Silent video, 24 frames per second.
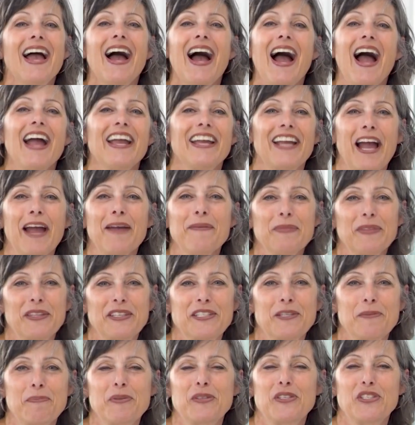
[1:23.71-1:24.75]
that offers over
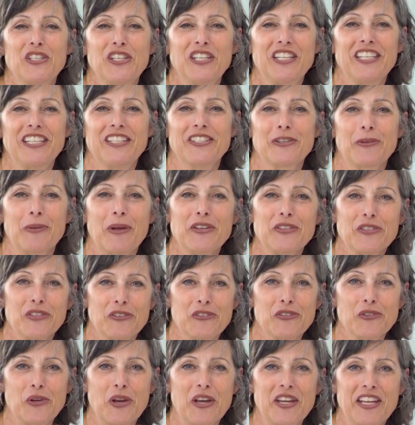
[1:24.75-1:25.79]
1,000 videos
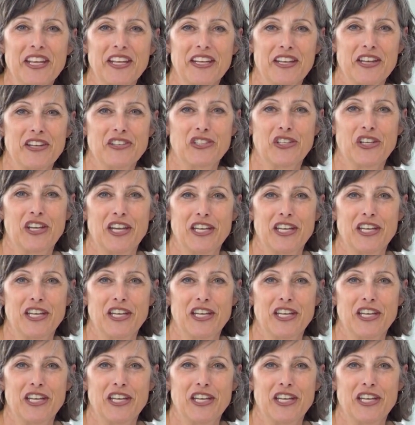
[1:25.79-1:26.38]
for learning